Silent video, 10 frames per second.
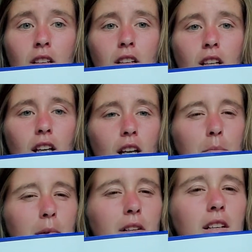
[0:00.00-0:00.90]
Can I
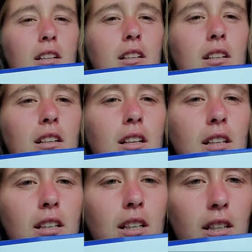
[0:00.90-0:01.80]
put it
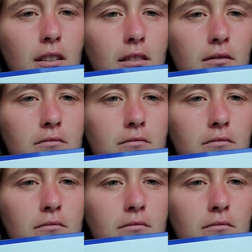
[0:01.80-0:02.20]
here?